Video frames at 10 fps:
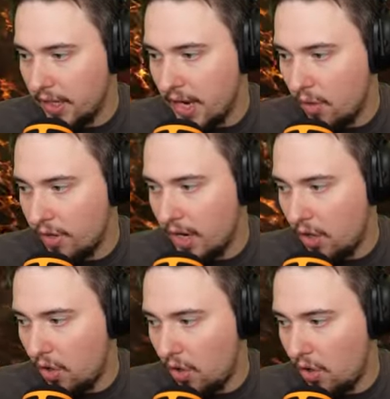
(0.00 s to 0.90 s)
And now they
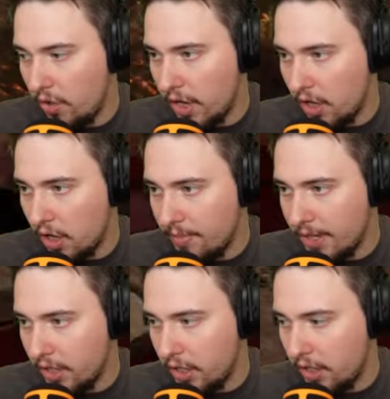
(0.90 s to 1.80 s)
are, oh, they are
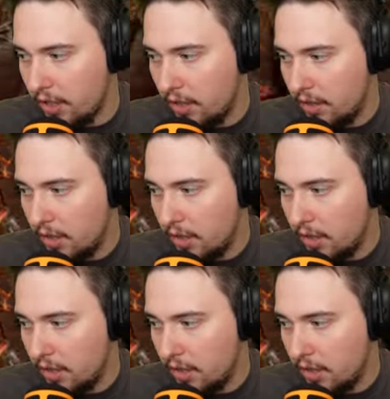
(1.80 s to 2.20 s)
coming here.